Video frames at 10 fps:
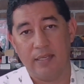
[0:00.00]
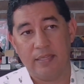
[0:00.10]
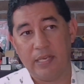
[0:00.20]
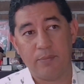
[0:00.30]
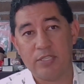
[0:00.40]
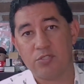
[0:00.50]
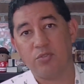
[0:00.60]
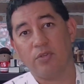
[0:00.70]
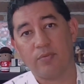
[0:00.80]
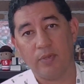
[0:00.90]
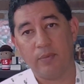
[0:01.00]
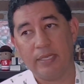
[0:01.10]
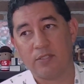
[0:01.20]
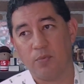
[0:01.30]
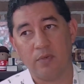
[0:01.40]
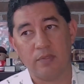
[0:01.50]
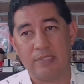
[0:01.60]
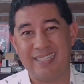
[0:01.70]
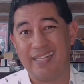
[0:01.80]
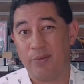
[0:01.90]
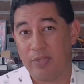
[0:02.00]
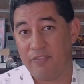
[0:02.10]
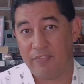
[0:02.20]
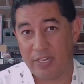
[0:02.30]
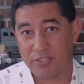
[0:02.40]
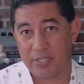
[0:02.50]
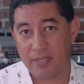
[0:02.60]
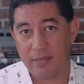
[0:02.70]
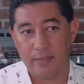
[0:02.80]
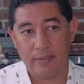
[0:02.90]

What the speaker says: they would miss 2 or 3 weeks. Well, did they really finish it?